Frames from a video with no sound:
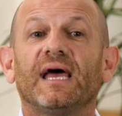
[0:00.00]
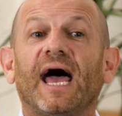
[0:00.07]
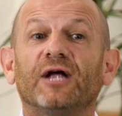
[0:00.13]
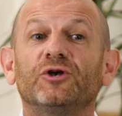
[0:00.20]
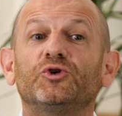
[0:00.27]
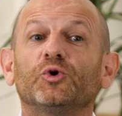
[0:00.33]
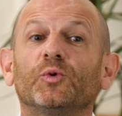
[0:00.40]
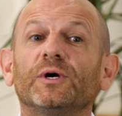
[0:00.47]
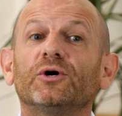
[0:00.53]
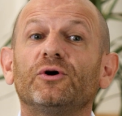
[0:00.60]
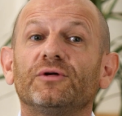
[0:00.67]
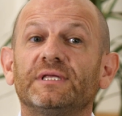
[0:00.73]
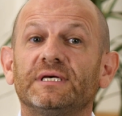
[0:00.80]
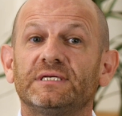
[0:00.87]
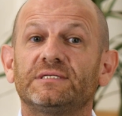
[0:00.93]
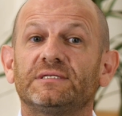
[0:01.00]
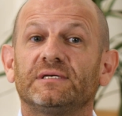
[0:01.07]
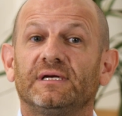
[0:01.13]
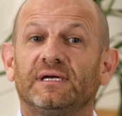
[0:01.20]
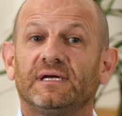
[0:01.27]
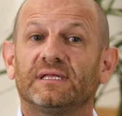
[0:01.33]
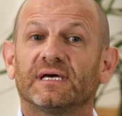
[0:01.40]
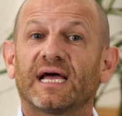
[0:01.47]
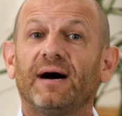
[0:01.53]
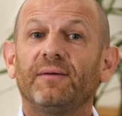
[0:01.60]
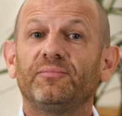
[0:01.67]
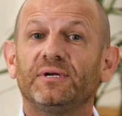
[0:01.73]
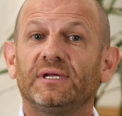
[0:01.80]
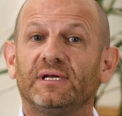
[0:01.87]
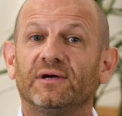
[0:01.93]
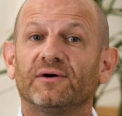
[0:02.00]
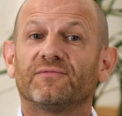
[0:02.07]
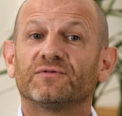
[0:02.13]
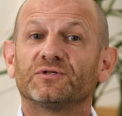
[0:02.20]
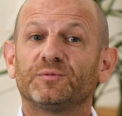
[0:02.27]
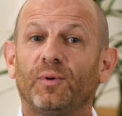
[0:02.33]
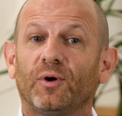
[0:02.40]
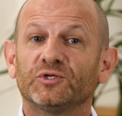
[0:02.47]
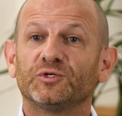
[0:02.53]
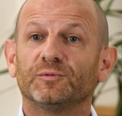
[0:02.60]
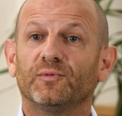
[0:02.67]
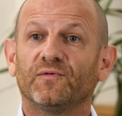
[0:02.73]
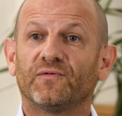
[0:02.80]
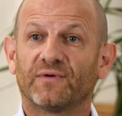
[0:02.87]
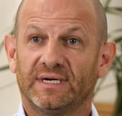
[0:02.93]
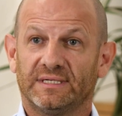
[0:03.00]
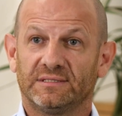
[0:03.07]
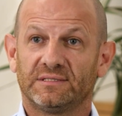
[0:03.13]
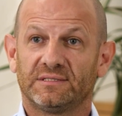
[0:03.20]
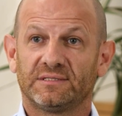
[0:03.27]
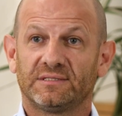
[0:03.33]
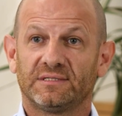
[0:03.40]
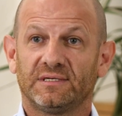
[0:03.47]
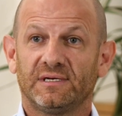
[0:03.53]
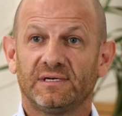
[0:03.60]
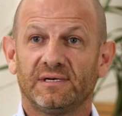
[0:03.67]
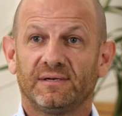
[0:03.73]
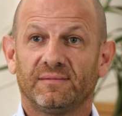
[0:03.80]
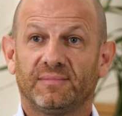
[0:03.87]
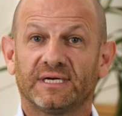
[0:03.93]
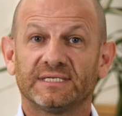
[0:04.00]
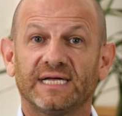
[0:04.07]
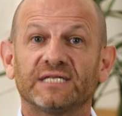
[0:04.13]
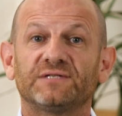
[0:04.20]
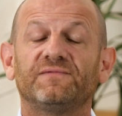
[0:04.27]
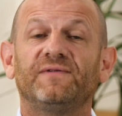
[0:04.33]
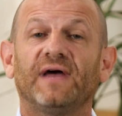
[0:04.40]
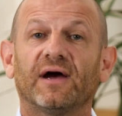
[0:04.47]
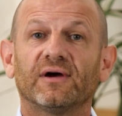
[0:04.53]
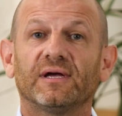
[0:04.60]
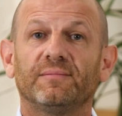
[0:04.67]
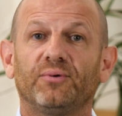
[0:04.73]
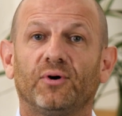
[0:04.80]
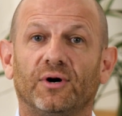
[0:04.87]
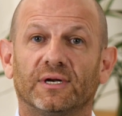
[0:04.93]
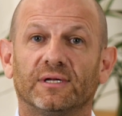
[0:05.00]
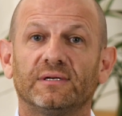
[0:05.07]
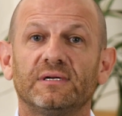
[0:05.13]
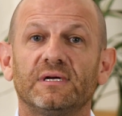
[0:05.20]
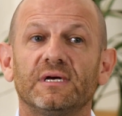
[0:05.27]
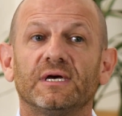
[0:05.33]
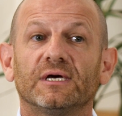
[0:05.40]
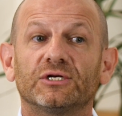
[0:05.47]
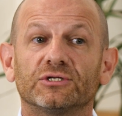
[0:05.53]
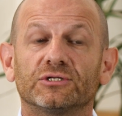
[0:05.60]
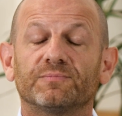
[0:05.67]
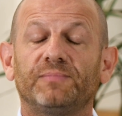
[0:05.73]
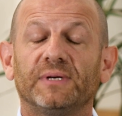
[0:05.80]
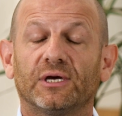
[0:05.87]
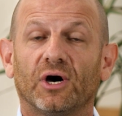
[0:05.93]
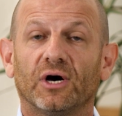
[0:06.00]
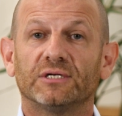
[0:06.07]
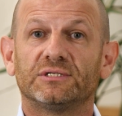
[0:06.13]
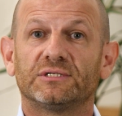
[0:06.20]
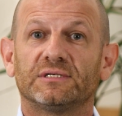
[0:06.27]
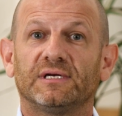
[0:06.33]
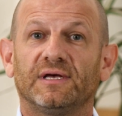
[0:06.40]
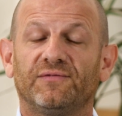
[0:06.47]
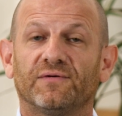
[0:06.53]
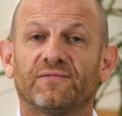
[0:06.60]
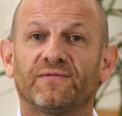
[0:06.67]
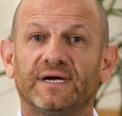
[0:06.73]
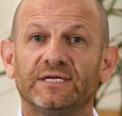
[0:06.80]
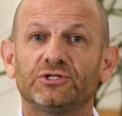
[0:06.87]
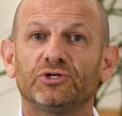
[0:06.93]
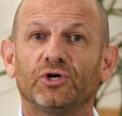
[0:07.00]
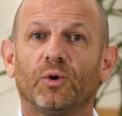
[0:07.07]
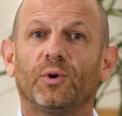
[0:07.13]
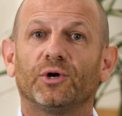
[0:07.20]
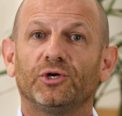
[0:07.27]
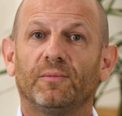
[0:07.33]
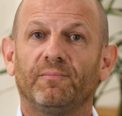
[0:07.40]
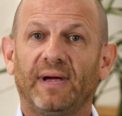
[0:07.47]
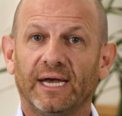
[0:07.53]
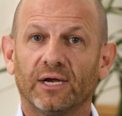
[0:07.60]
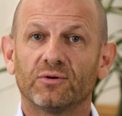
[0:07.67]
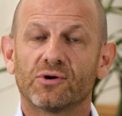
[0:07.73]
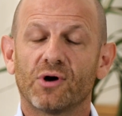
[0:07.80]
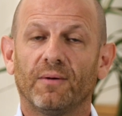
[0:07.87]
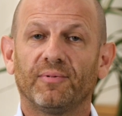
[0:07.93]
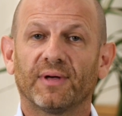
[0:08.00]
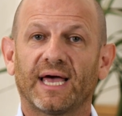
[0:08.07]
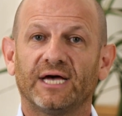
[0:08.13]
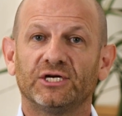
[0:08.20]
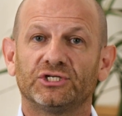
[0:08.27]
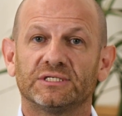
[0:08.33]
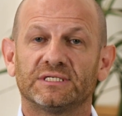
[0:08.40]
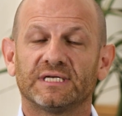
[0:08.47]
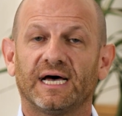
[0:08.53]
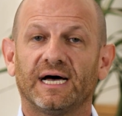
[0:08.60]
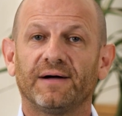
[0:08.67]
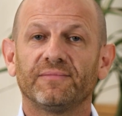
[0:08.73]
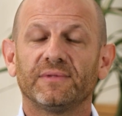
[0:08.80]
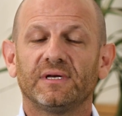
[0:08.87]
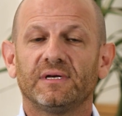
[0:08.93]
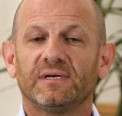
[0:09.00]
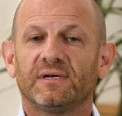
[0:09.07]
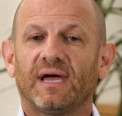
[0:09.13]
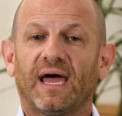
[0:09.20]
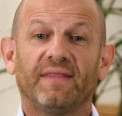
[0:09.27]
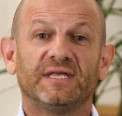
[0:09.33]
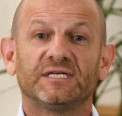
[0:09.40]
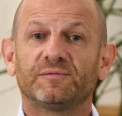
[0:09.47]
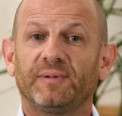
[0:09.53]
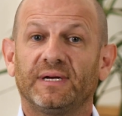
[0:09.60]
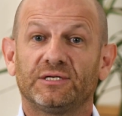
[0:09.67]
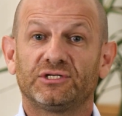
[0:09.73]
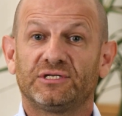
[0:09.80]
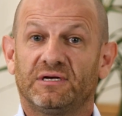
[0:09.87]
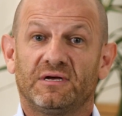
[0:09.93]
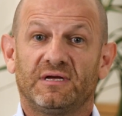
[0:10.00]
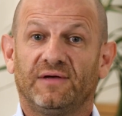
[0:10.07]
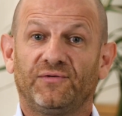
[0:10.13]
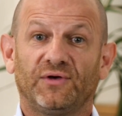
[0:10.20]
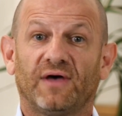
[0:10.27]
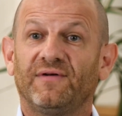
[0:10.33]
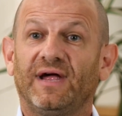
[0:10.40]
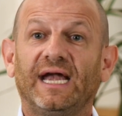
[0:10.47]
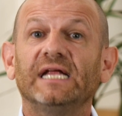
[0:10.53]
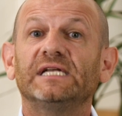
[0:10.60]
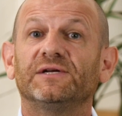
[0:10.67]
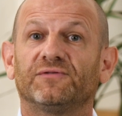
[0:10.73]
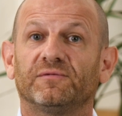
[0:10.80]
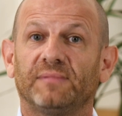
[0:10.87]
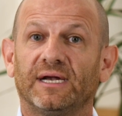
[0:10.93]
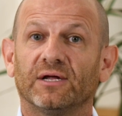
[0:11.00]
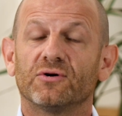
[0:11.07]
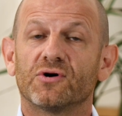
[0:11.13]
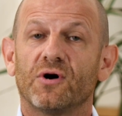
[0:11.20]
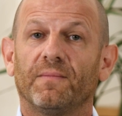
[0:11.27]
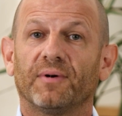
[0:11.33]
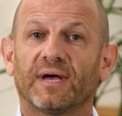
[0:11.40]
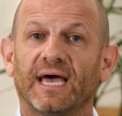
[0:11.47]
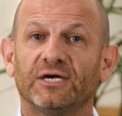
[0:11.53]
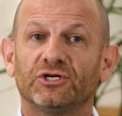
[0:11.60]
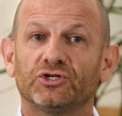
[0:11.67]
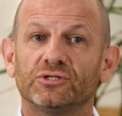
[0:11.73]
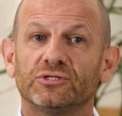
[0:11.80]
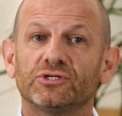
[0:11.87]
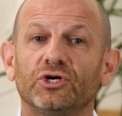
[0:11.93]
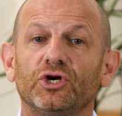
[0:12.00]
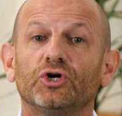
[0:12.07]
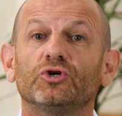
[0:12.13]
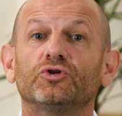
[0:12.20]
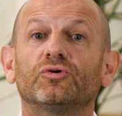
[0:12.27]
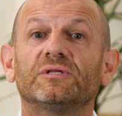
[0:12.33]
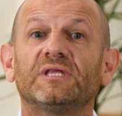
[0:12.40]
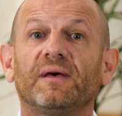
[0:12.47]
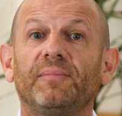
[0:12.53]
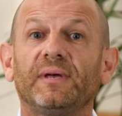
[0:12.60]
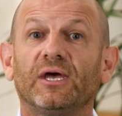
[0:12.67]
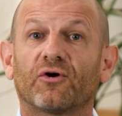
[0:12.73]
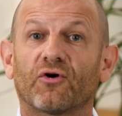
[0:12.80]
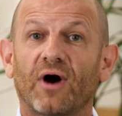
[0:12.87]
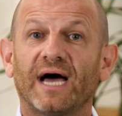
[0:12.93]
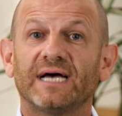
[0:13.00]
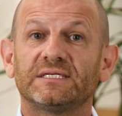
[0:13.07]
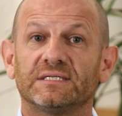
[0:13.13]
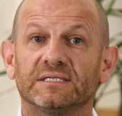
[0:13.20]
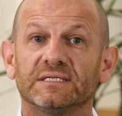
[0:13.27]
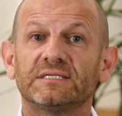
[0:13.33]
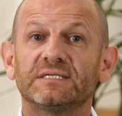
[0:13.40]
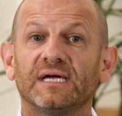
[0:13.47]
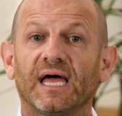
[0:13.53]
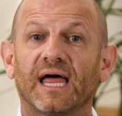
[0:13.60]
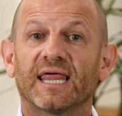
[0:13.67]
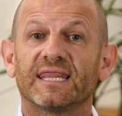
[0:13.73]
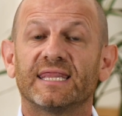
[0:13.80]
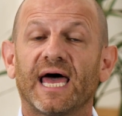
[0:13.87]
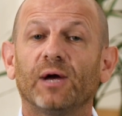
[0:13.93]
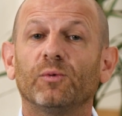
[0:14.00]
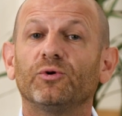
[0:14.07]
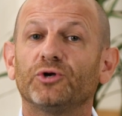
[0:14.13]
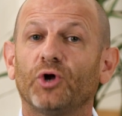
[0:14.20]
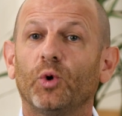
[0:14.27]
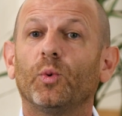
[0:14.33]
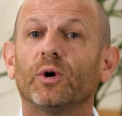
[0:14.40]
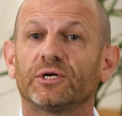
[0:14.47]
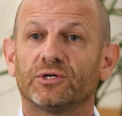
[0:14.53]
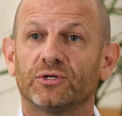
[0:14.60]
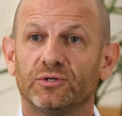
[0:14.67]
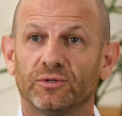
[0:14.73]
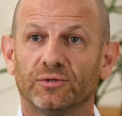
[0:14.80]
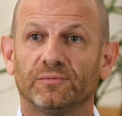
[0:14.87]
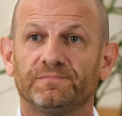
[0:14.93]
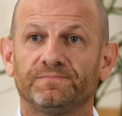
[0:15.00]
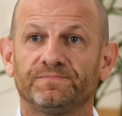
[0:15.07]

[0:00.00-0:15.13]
and doing all this in the company of responsible friends, because that's very important. Just because if your friends know what your medical complications are, and this speaks to if you have any different medical complications, should there be a crisis, they will know what to do.